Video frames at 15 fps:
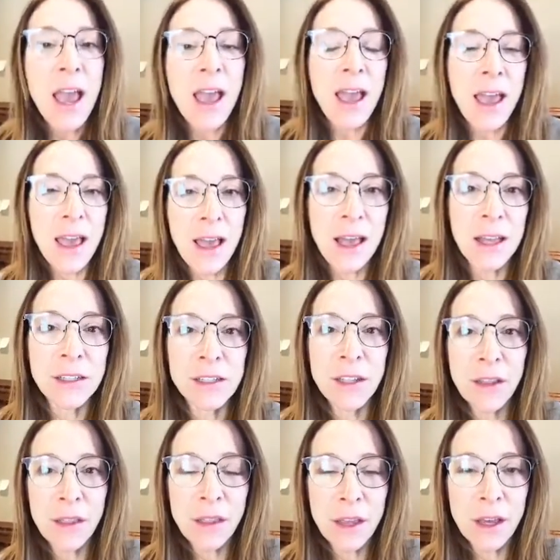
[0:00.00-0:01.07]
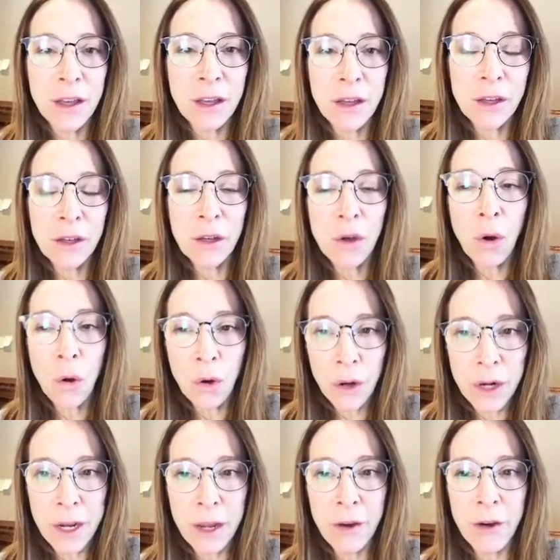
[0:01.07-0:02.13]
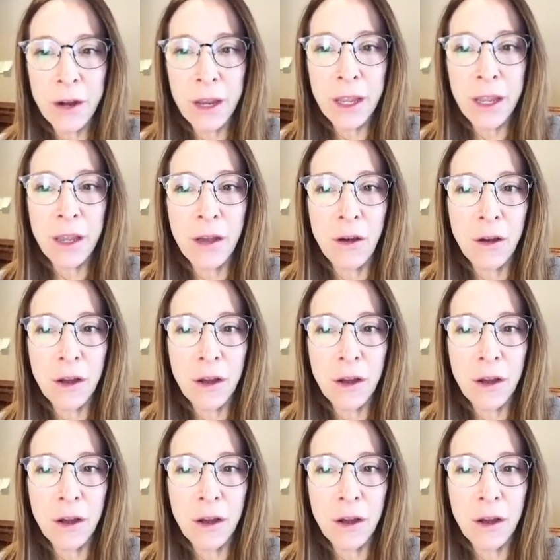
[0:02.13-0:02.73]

and the coronary